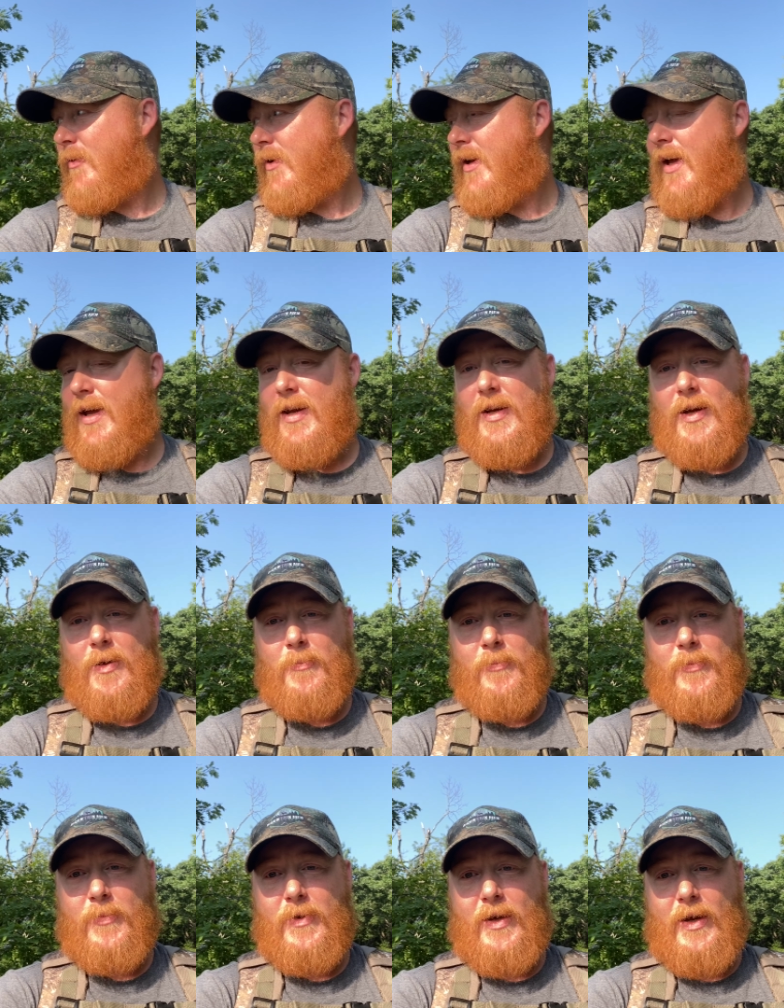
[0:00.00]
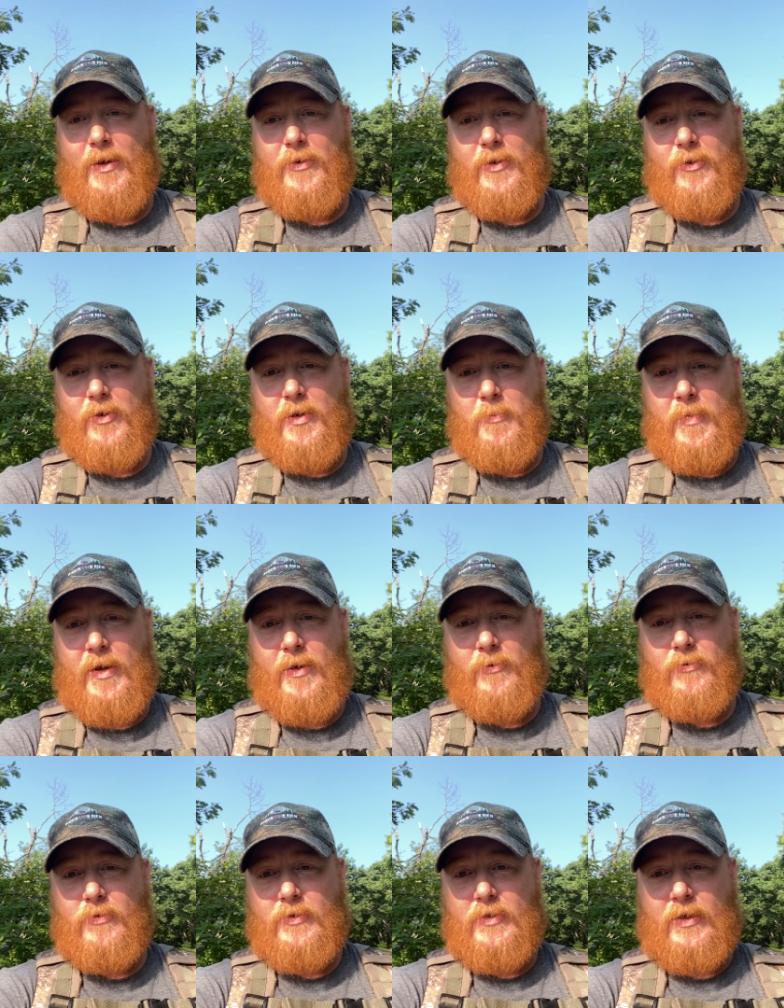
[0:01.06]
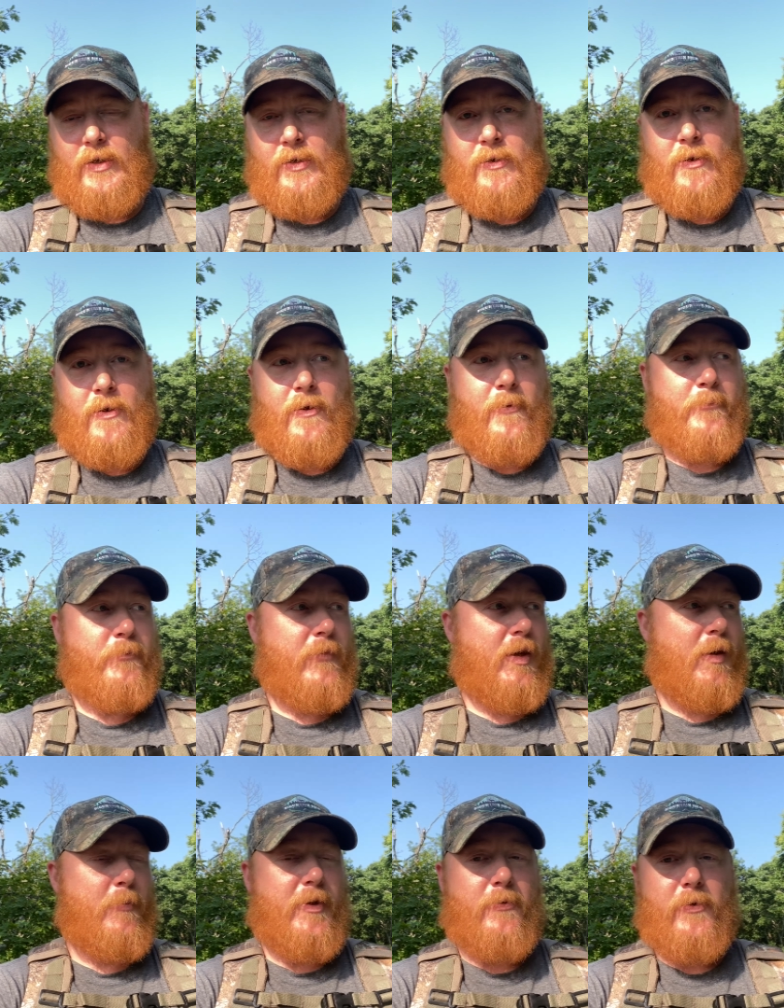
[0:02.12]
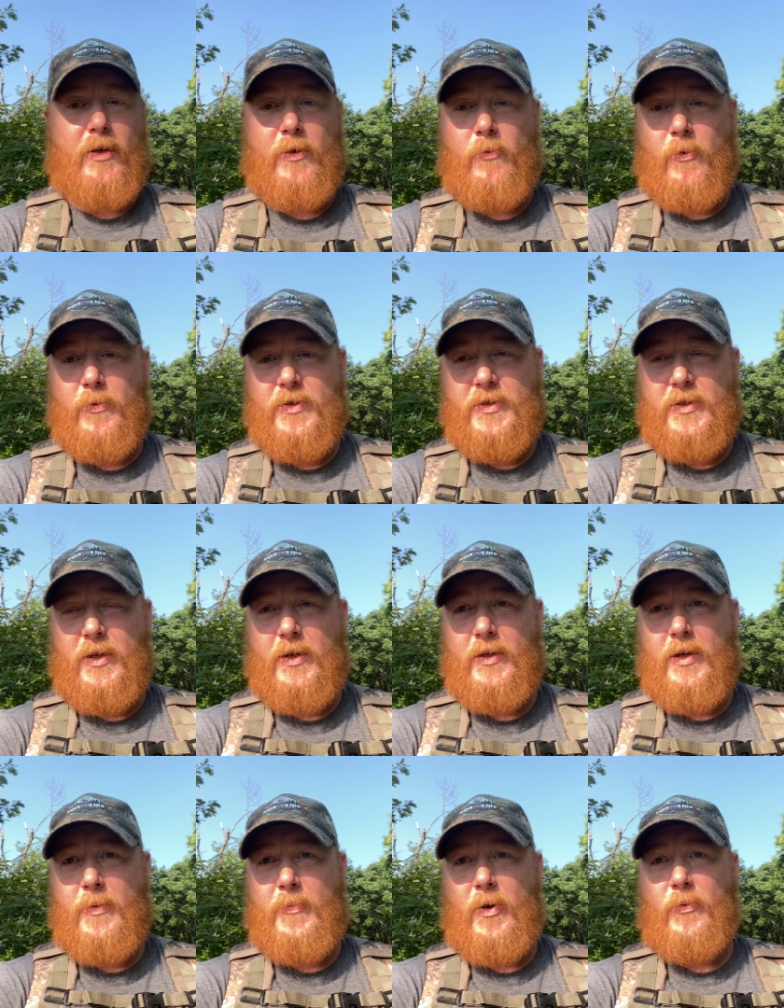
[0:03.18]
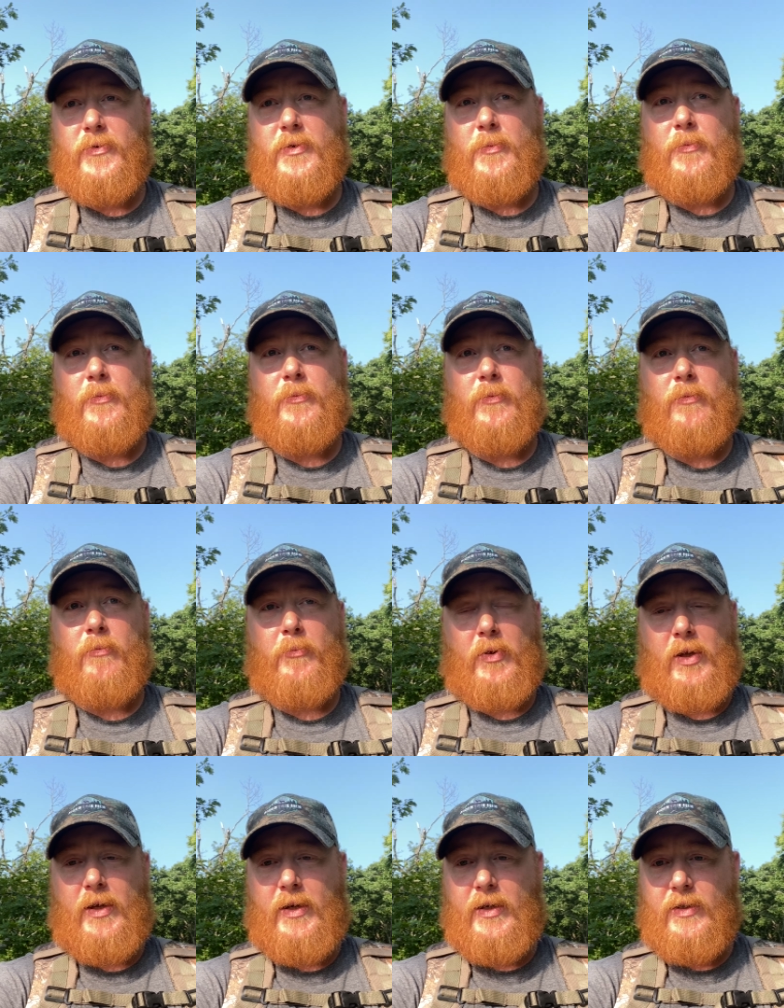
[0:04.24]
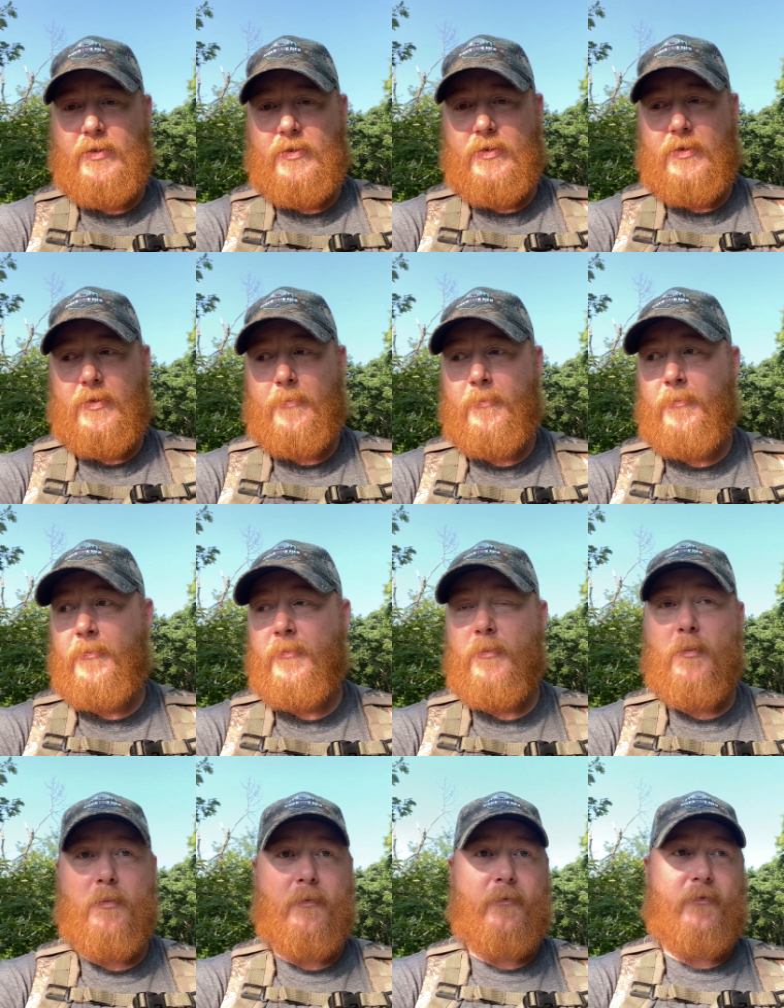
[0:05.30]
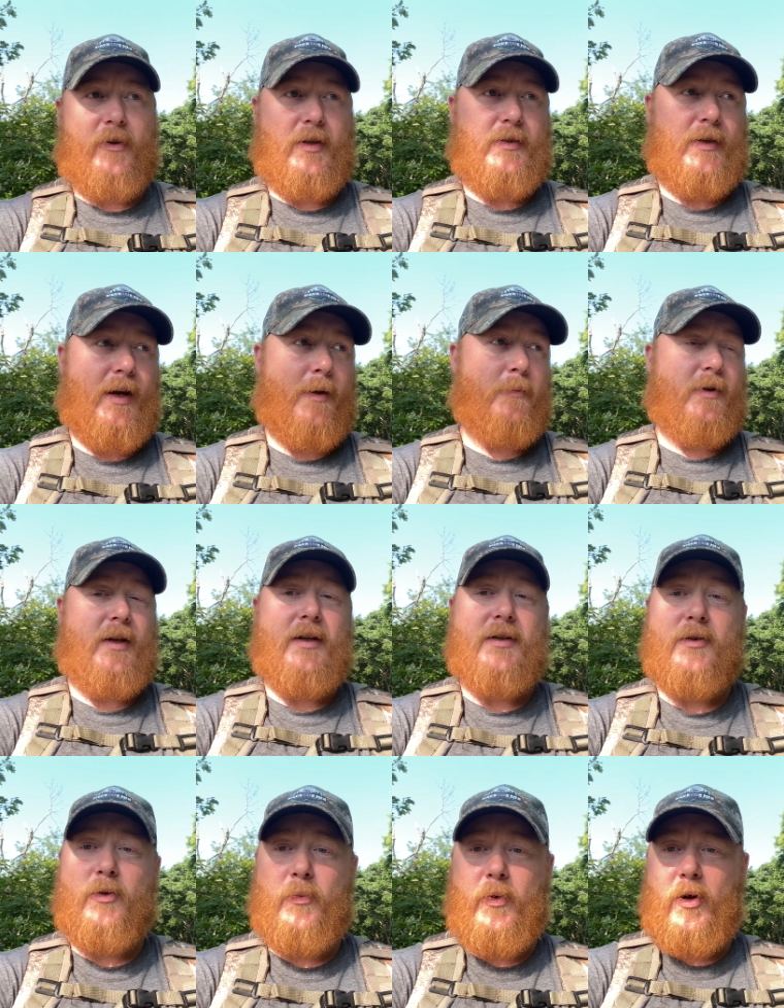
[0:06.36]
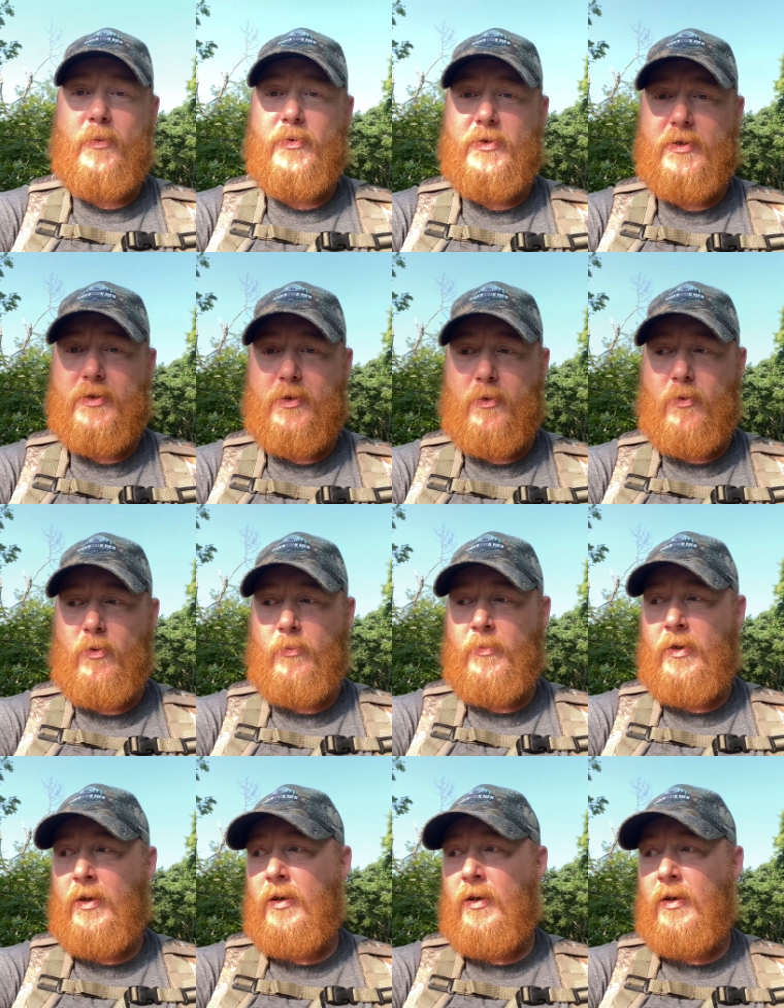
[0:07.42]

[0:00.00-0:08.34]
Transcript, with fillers: today I'm out here in the mountains, and I've been really wanting to study up on some plants, some that's got medicinal purposes to